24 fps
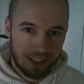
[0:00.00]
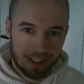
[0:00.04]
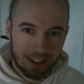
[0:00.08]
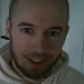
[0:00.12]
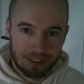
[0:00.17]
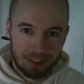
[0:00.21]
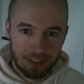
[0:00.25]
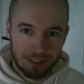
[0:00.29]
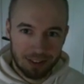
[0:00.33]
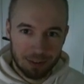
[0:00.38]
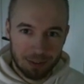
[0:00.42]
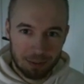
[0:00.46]

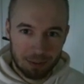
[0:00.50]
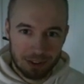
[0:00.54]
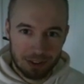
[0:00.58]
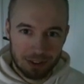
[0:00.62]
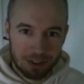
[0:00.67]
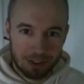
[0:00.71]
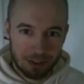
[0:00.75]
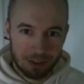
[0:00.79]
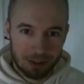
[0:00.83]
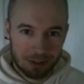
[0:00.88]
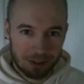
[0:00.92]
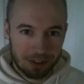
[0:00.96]
Should not be
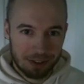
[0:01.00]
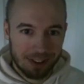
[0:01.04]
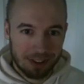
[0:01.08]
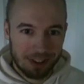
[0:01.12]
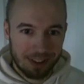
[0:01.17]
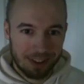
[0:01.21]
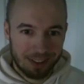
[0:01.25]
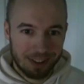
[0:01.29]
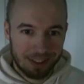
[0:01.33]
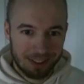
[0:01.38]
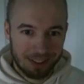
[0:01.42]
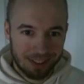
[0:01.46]
chosen.
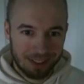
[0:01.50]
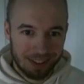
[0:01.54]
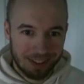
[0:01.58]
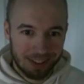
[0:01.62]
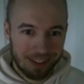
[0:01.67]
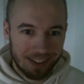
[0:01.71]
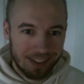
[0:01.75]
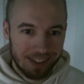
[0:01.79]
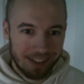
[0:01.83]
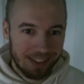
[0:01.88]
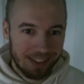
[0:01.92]
What the hell.